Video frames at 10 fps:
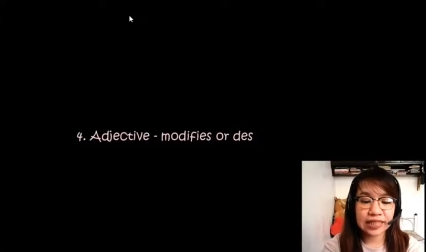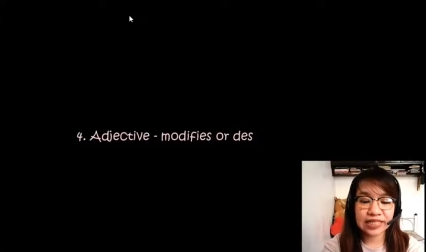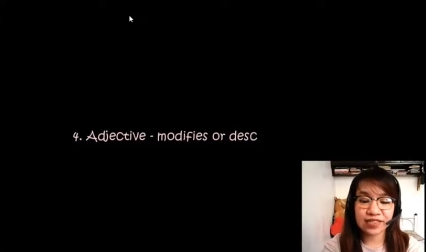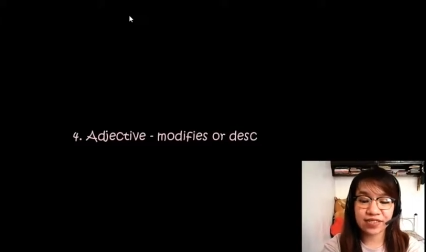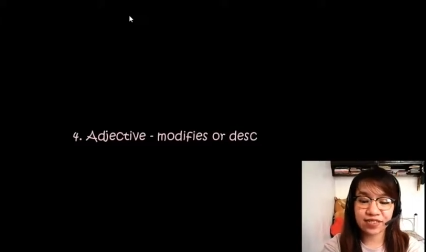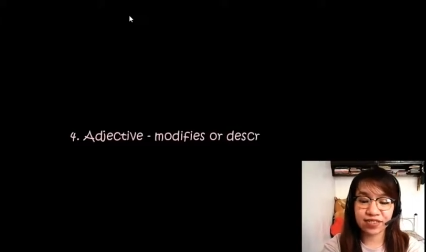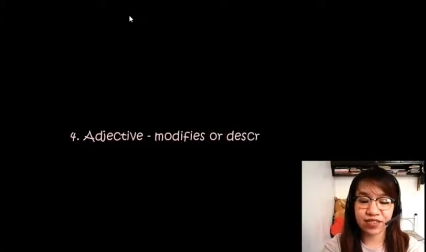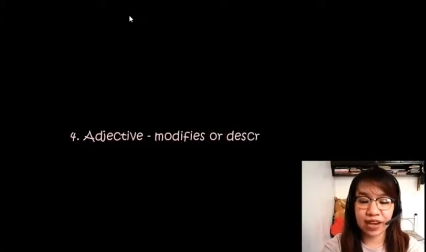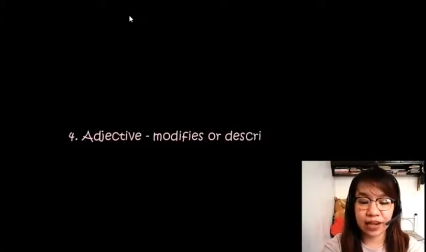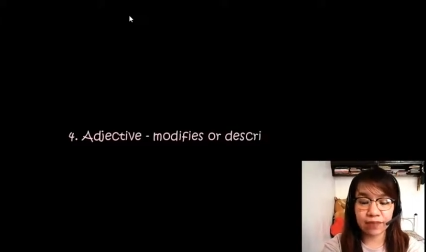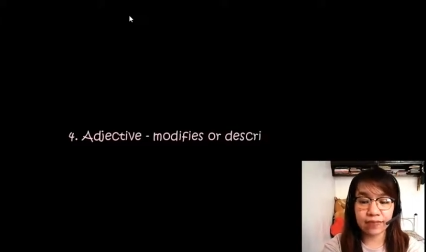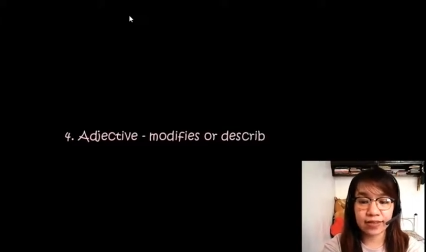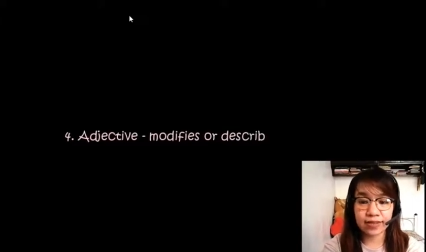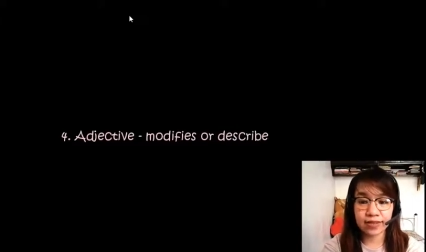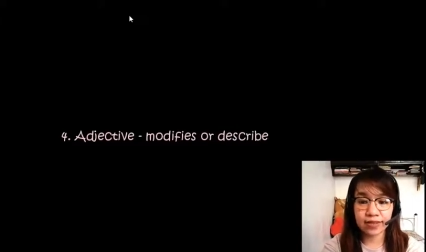
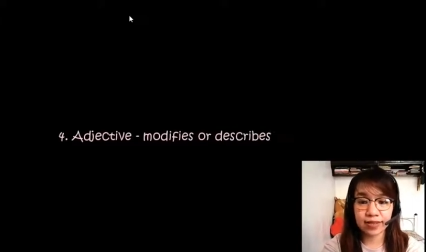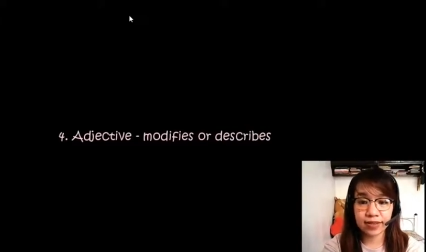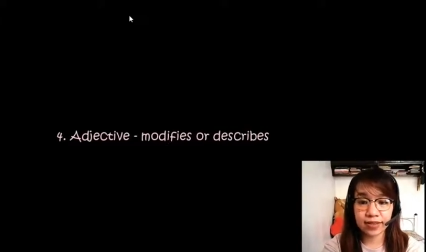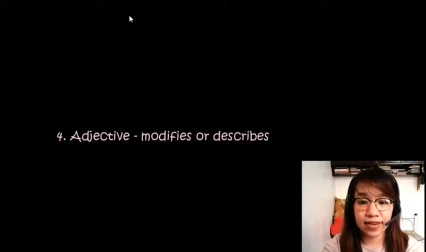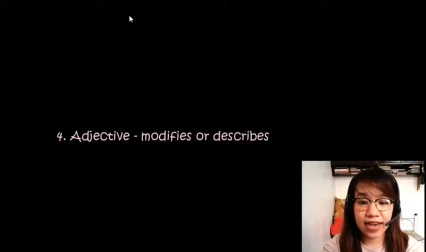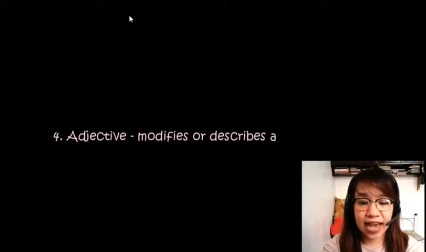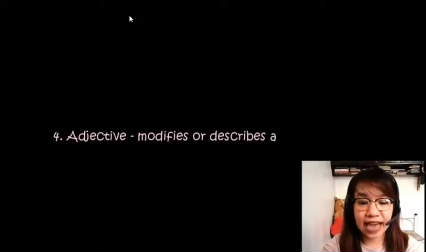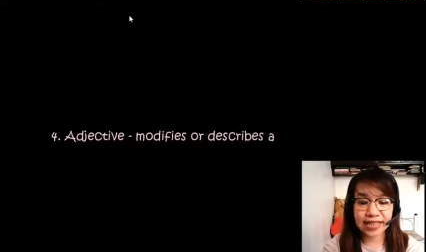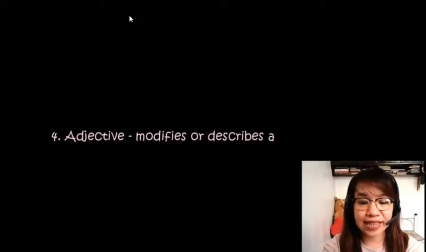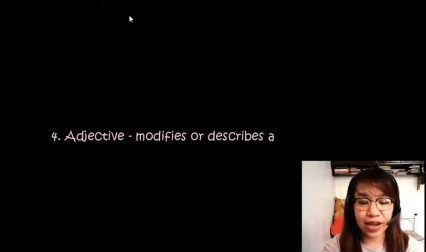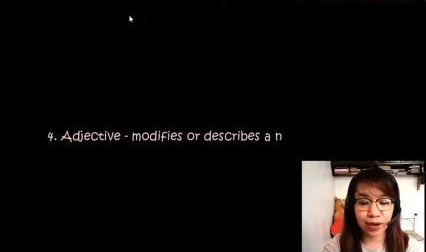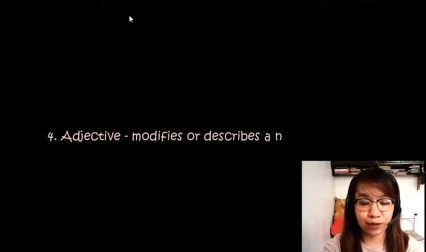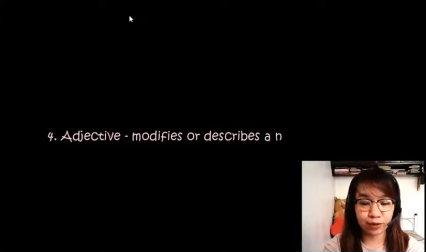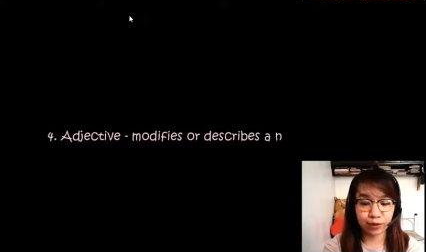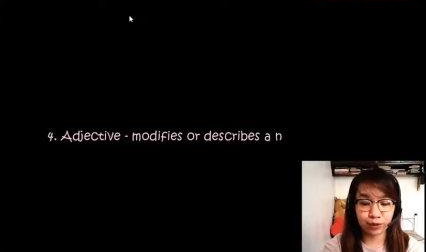describes a
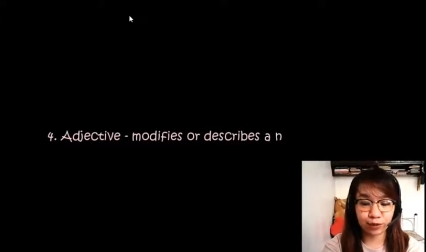noun